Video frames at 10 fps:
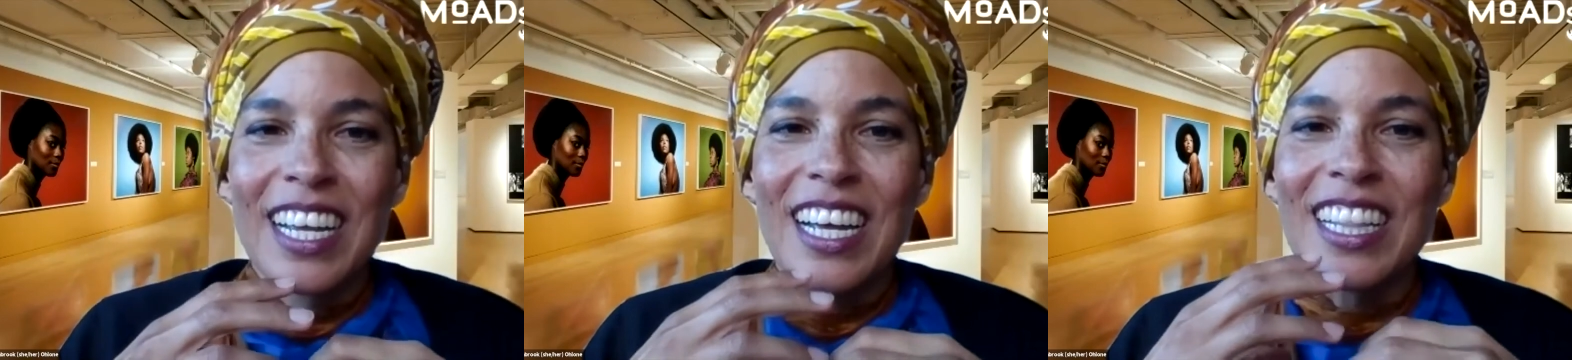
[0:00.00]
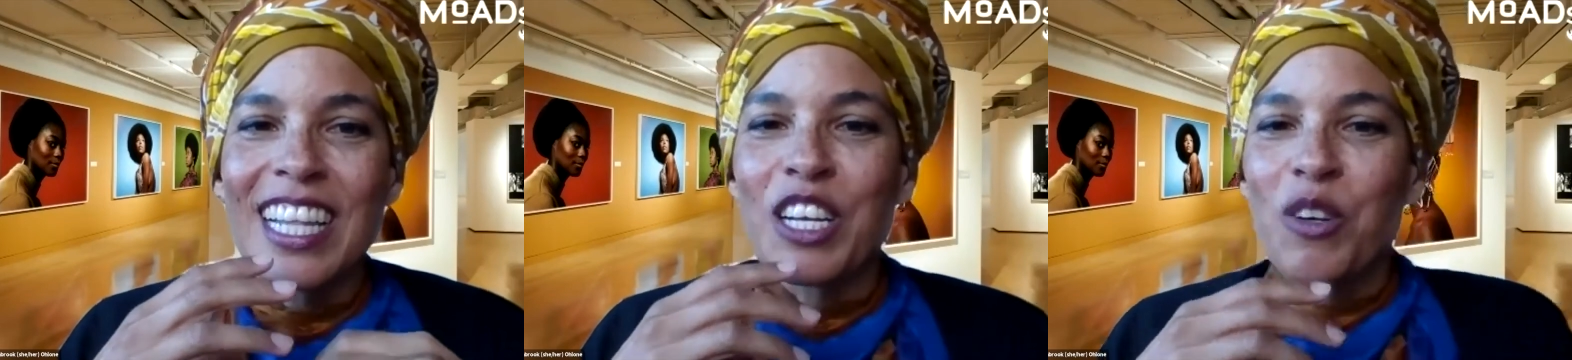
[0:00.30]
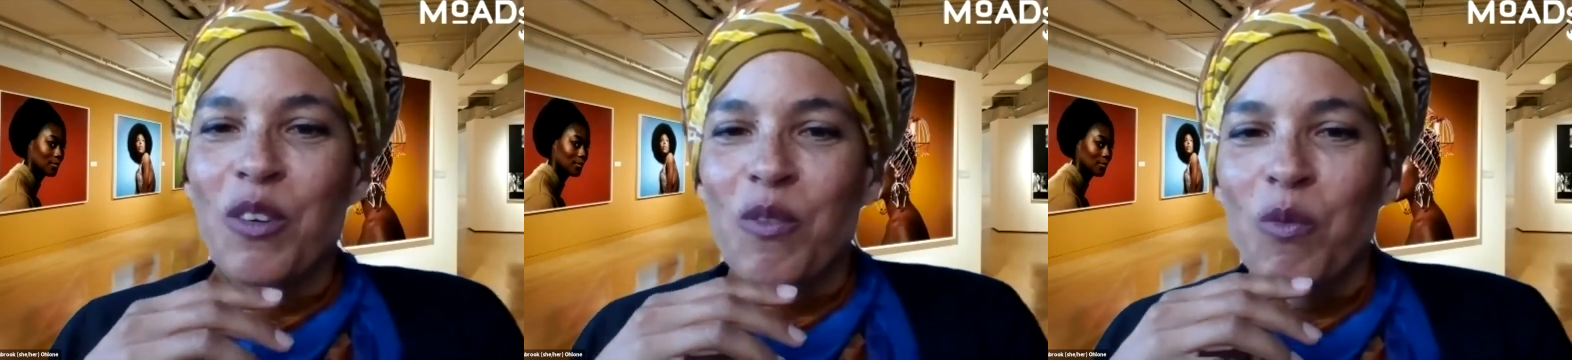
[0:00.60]
Speaker 1: And
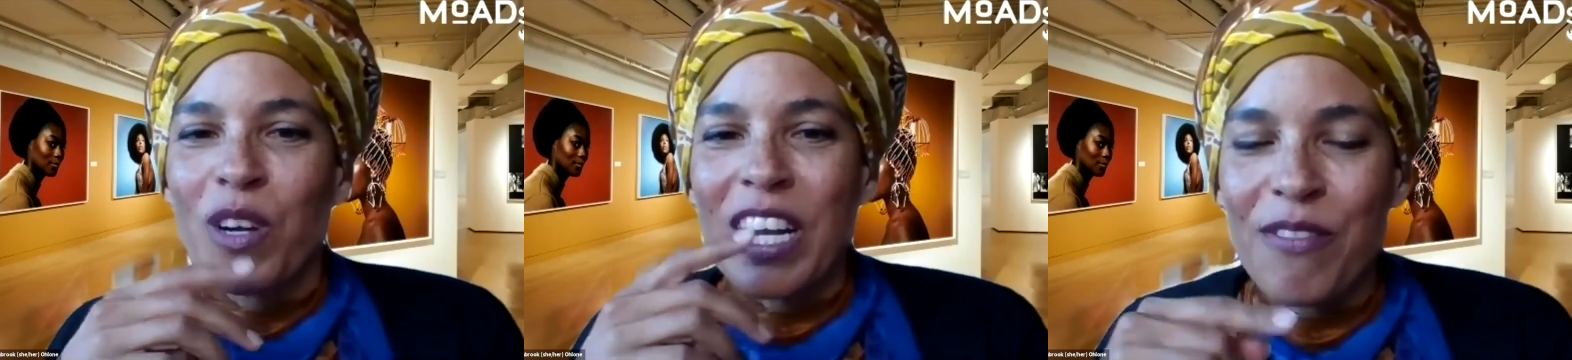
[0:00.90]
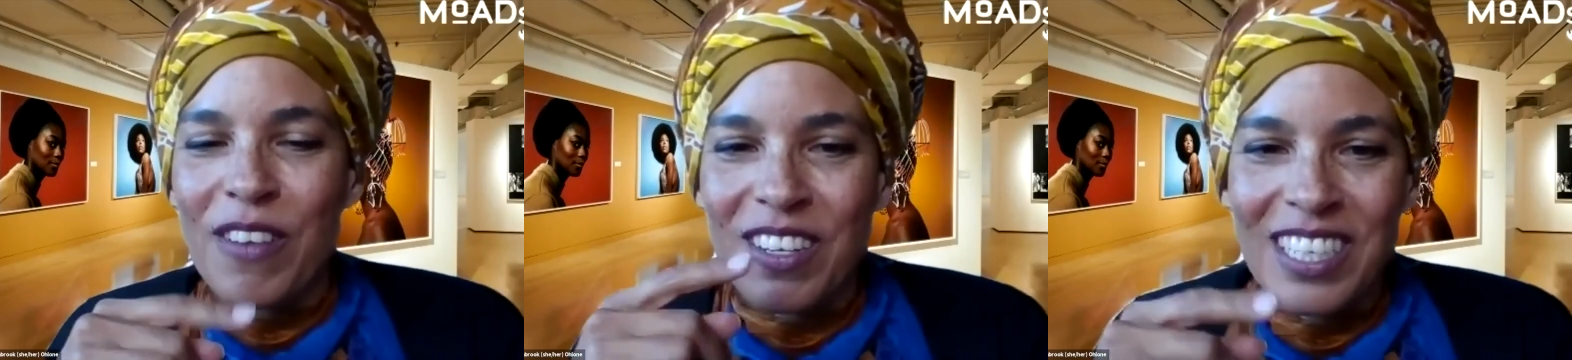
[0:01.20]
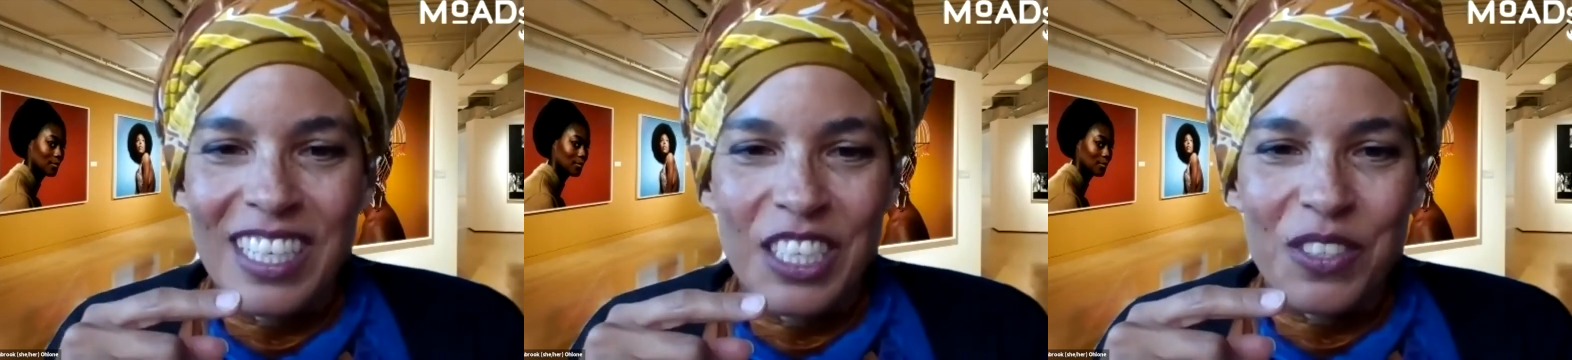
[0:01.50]
then what I found
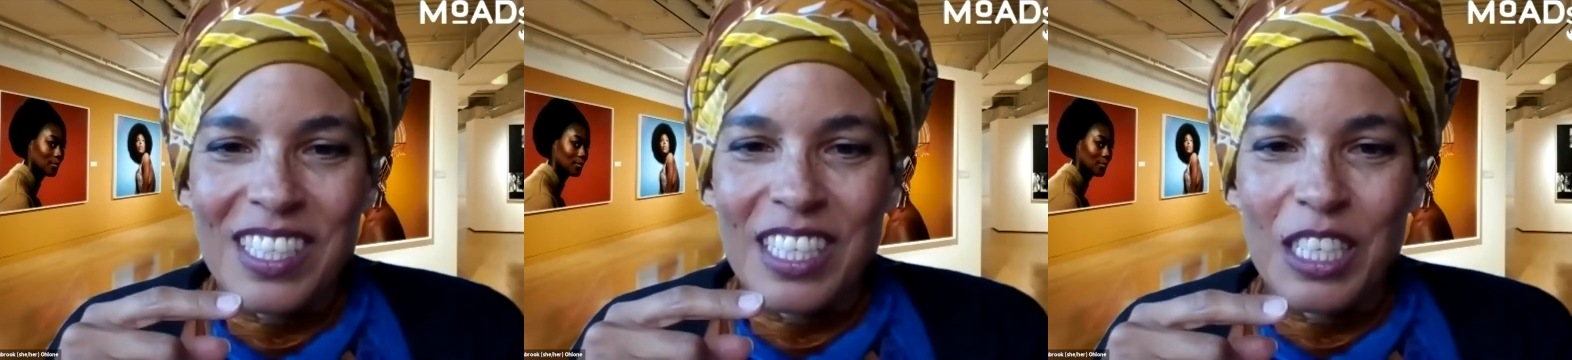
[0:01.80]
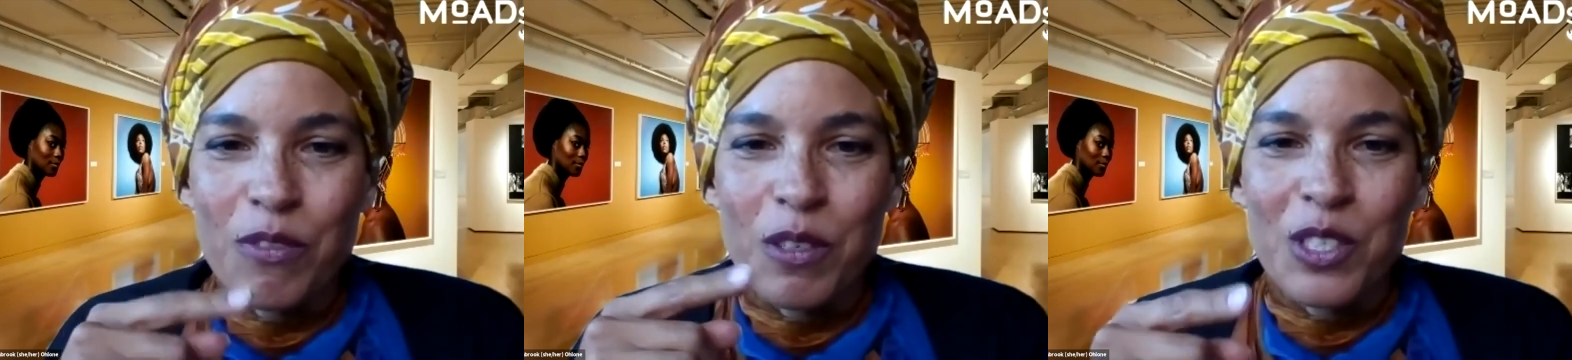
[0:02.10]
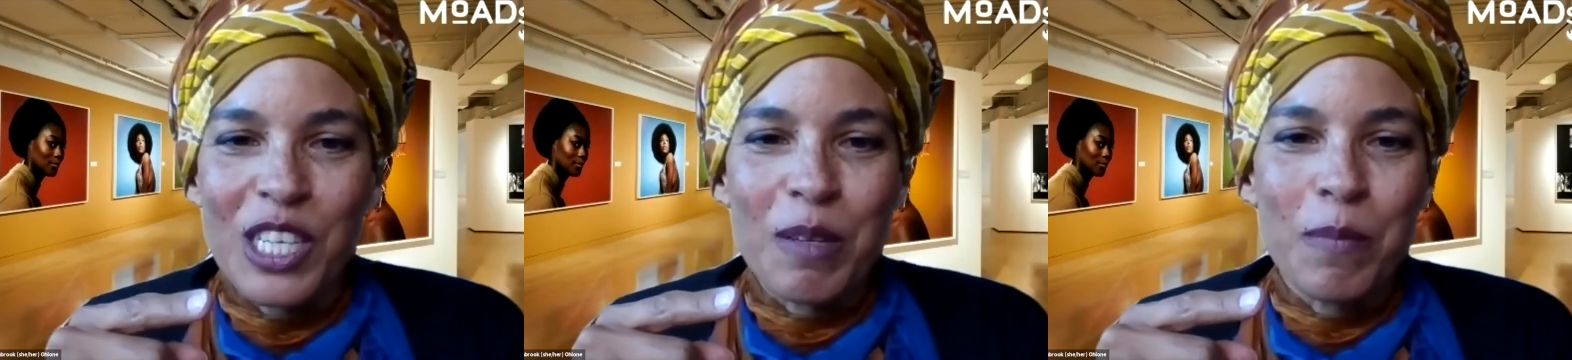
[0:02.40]
interesting, for
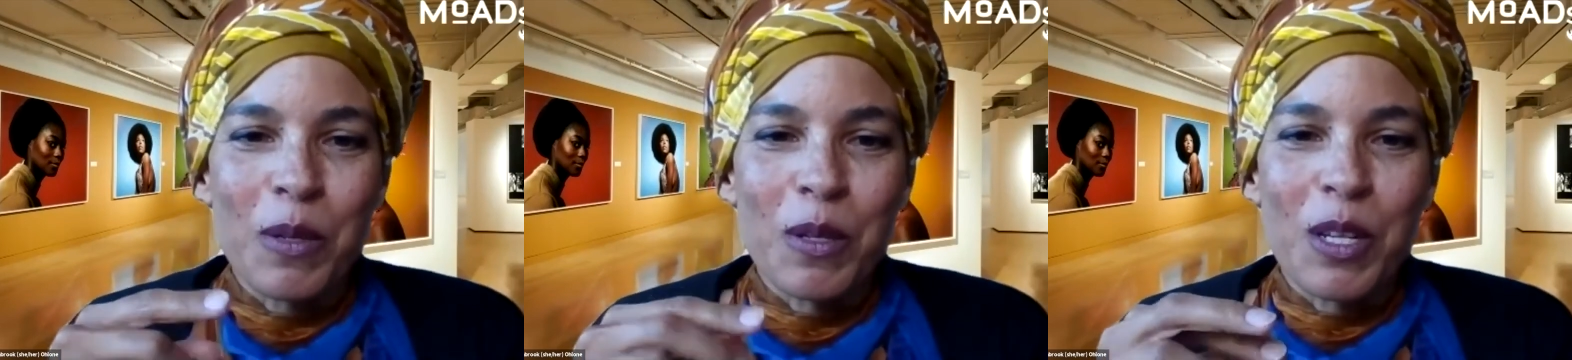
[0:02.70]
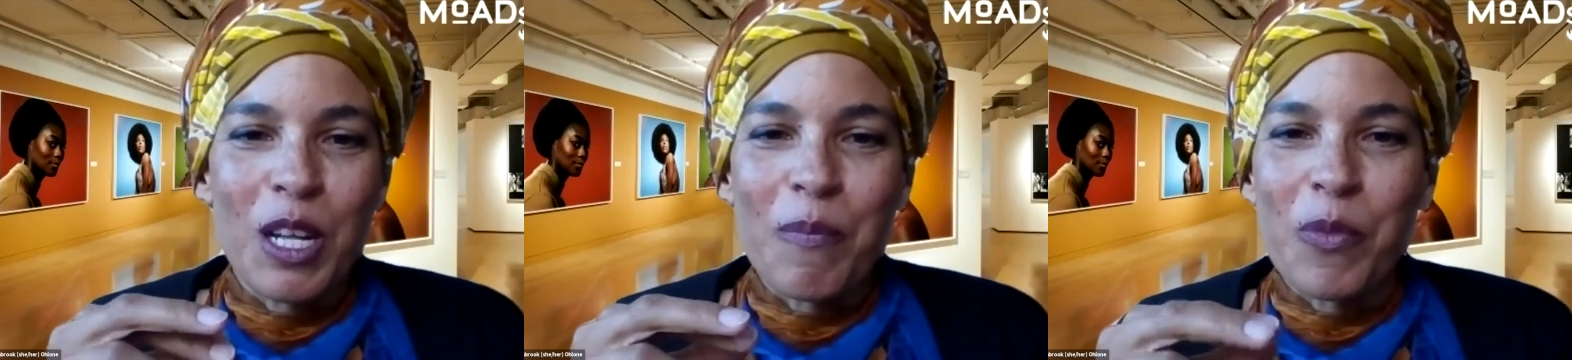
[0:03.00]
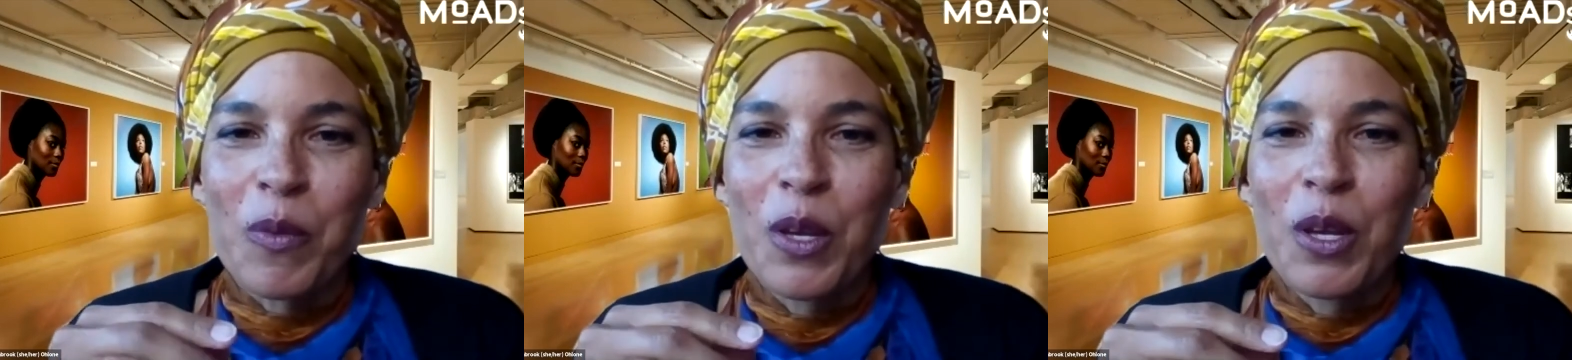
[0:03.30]
example, um,
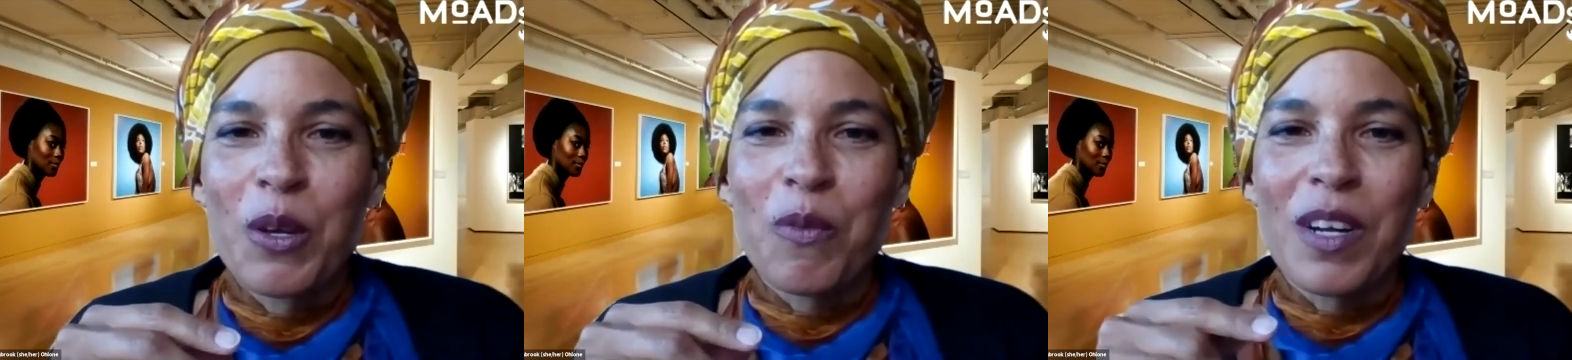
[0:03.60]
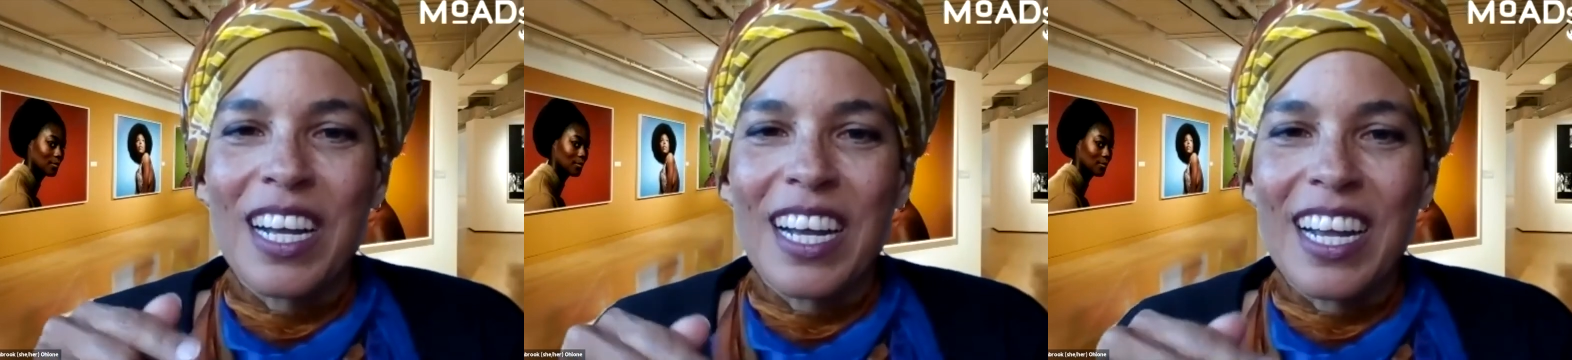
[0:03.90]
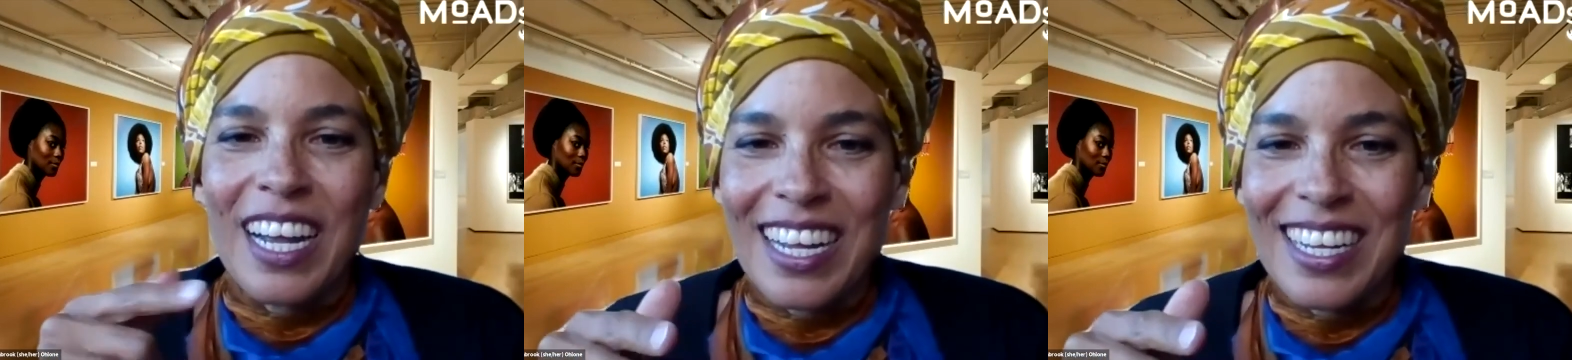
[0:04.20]
when
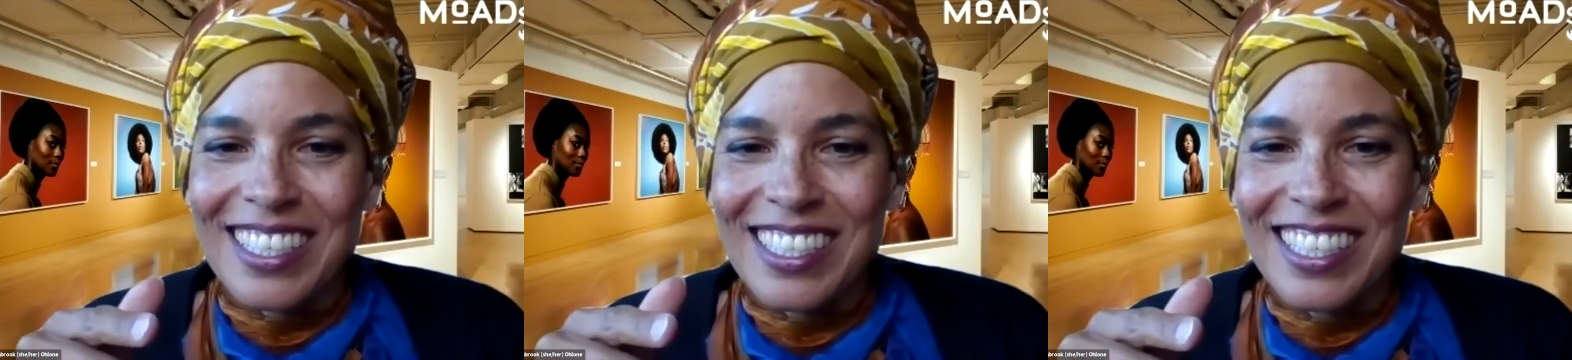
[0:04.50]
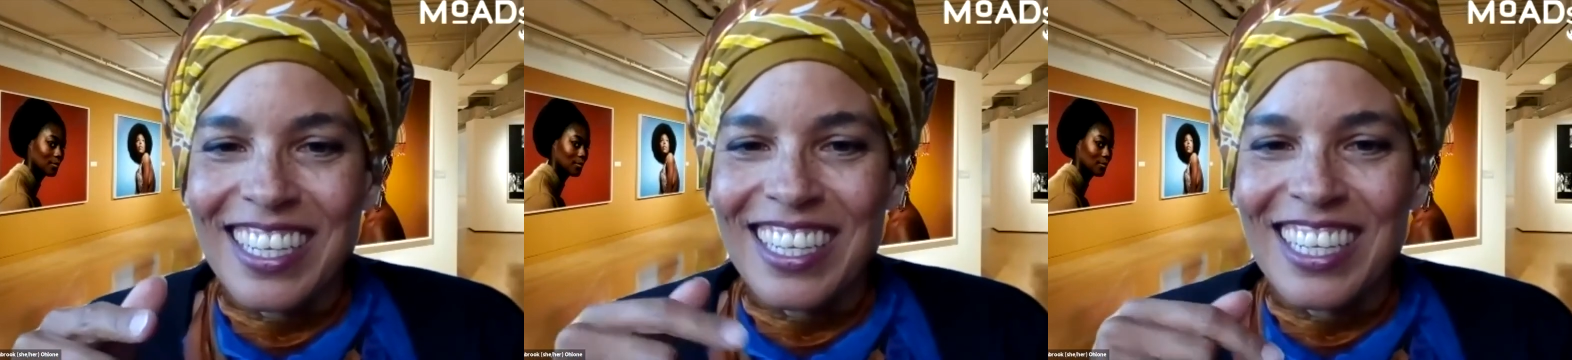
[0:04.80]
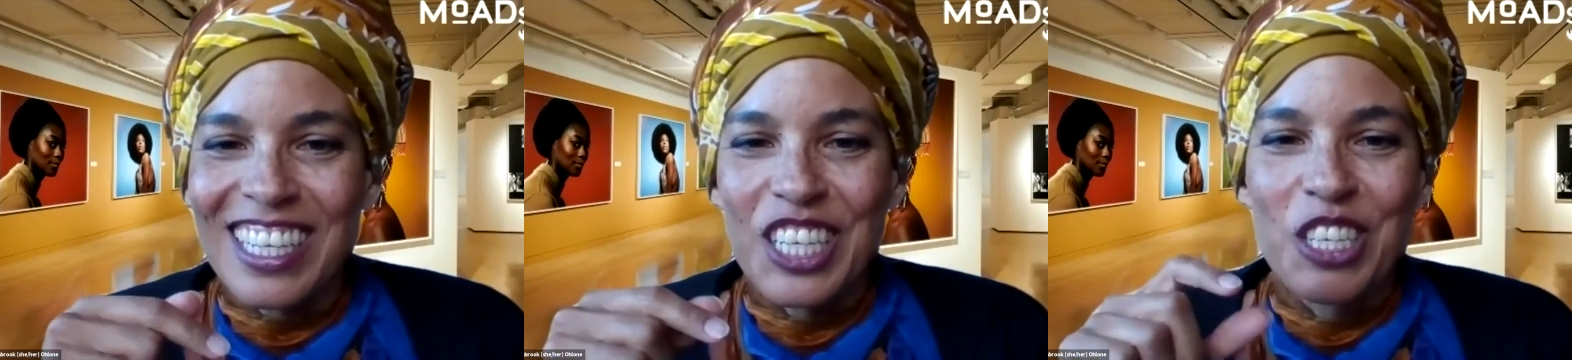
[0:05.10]
I asked uh,